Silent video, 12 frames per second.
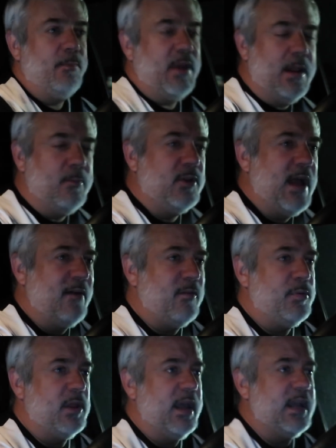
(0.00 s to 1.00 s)
being able to have
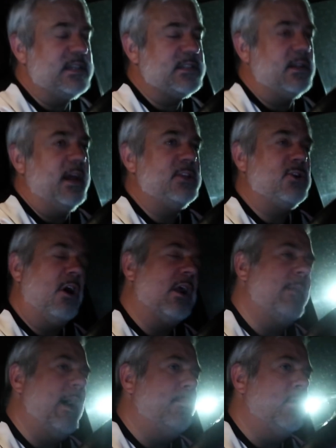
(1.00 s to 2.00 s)
a place to like
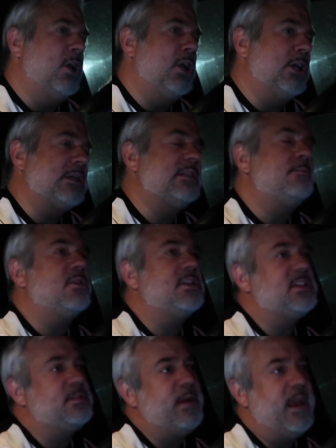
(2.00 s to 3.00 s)
talk about books and
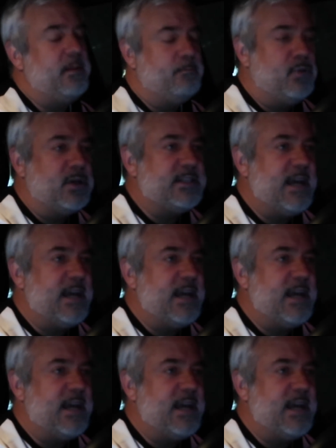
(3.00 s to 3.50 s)
participate in book